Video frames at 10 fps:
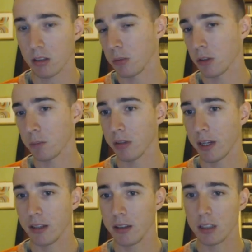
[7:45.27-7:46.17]
was
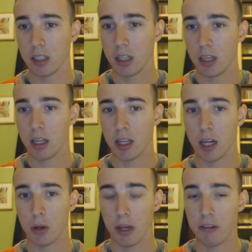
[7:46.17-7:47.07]
played, and
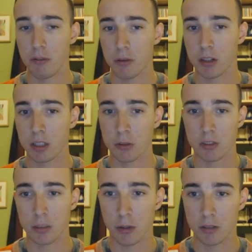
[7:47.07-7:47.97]
now a4,
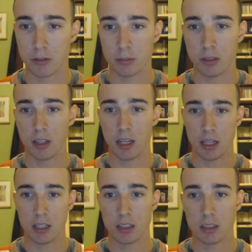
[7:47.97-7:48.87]
removing the pawn from
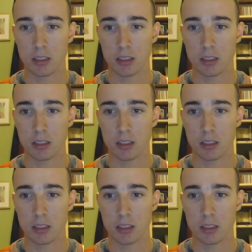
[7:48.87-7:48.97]
attack.